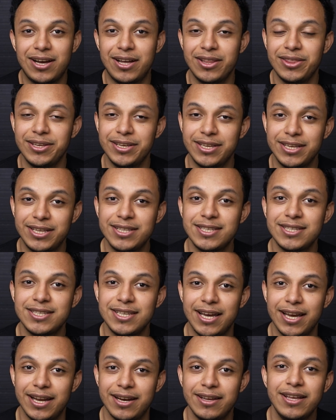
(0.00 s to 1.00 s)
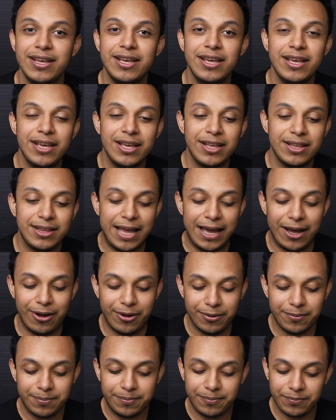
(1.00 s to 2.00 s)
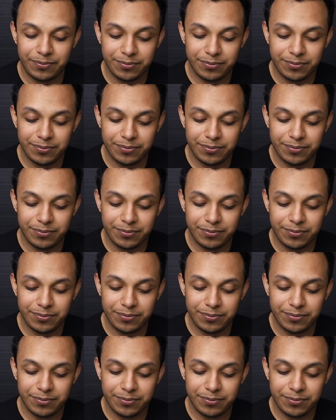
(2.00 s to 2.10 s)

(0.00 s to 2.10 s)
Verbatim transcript: on the inside. Now,